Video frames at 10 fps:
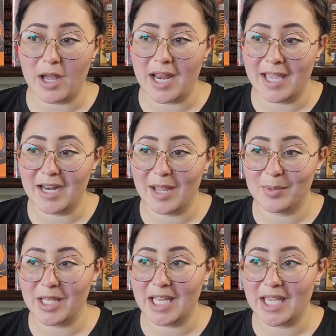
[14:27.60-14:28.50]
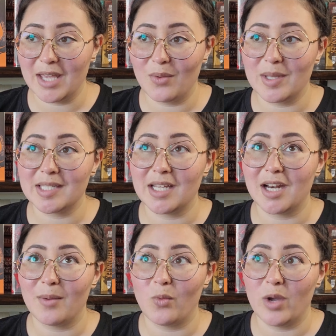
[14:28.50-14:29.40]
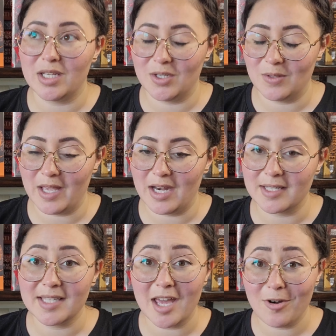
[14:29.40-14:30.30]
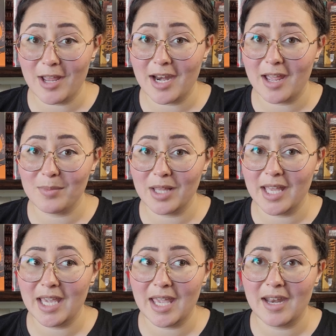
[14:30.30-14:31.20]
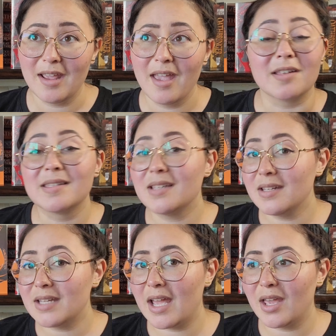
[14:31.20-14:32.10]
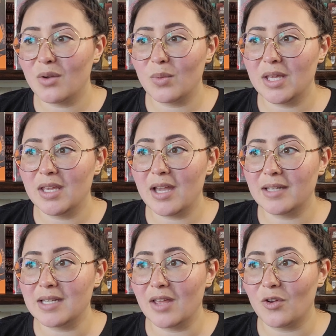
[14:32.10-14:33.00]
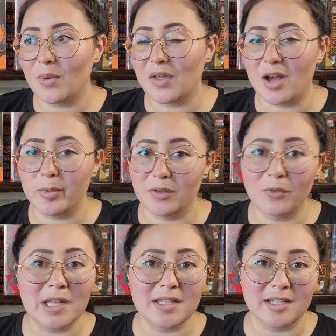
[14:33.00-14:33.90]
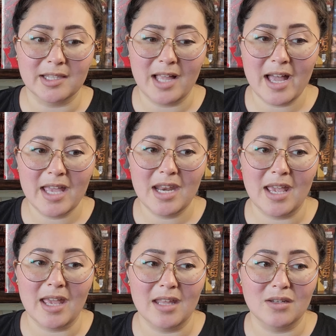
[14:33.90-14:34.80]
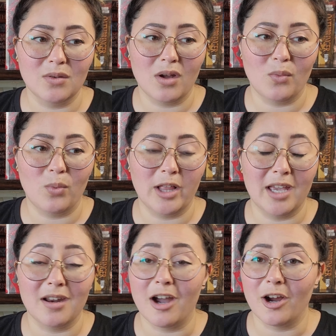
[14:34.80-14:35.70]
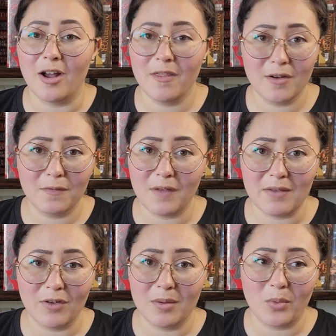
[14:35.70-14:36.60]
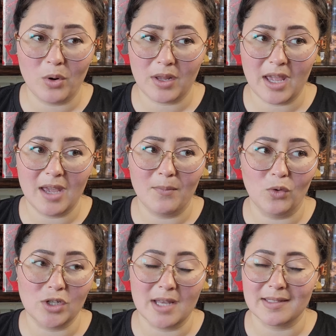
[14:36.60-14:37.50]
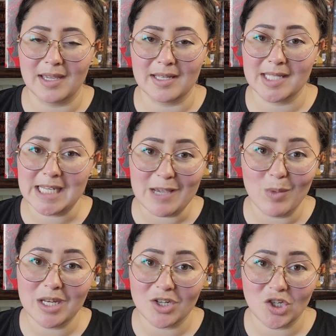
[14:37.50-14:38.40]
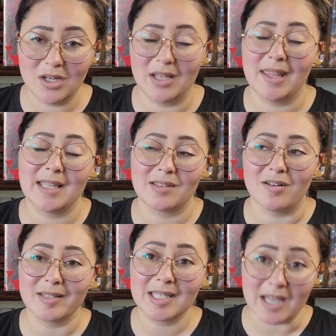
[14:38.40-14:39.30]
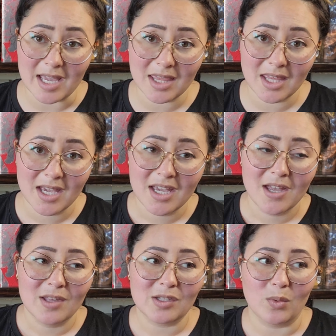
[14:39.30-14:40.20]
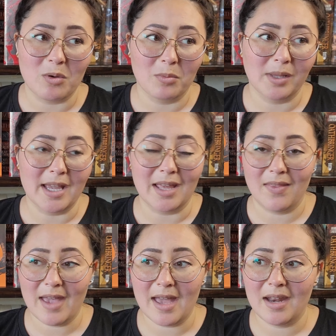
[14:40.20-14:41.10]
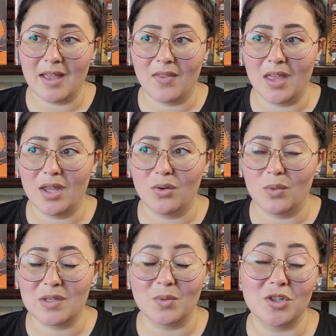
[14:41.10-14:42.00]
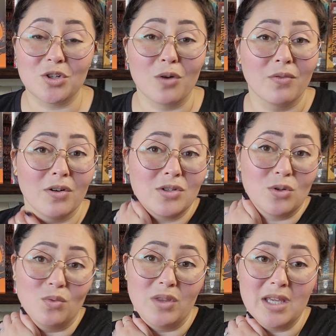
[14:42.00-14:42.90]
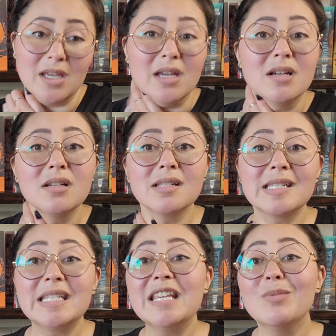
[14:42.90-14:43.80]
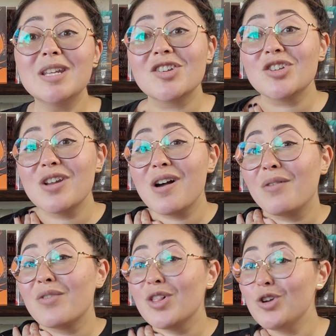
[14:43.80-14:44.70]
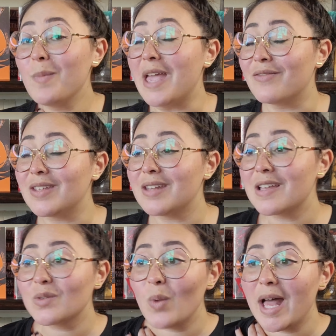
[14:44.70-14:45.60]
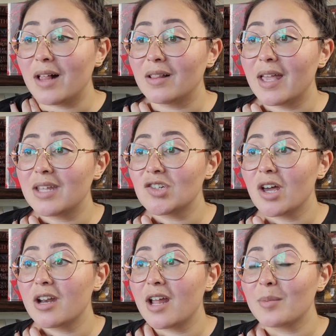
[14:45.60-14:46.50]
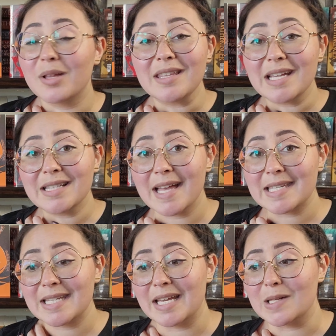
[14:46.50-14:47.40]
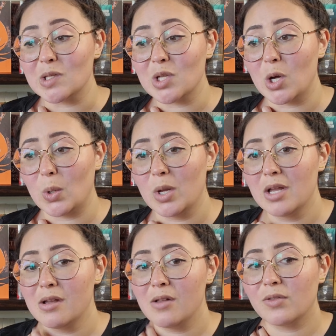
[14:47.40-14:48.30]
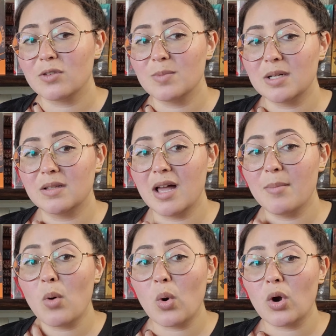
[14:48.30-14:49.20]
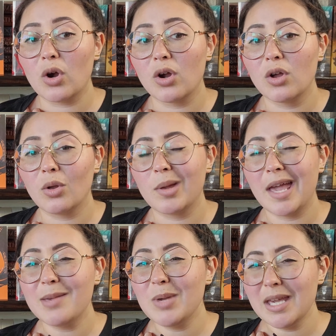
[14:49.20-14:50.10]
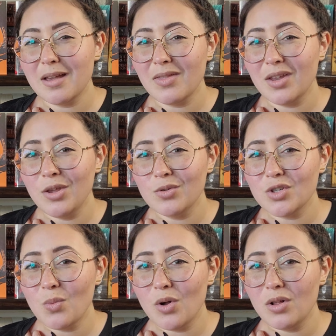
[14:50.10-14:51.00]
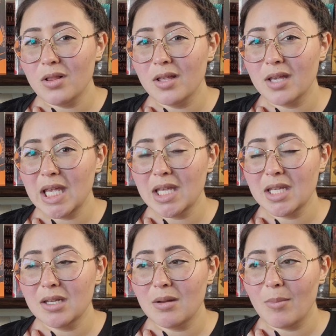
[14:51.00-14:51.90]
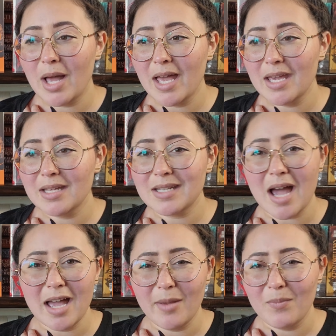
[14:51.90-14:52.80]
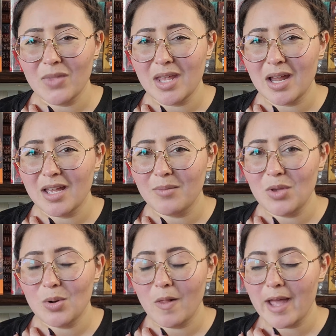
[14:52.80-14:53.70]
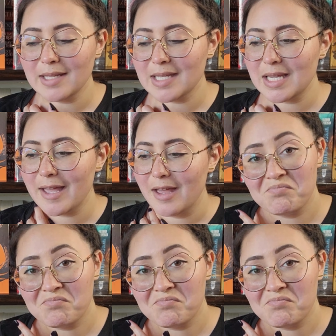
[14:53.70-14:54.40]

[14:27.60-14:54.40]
Friday night playing it. We stayed up way too late on Saturday night playing it. And on Sunday, we got together with a couple of friends online and played our other favorite board game, which has like a Steam edition, and that's called Scythe. So we were playing that, and then we switched over to the Steam edition of Gloomhaven as well, and John and I played that last night. So there's been a lot more gaming than usual in my time that I am utilizing.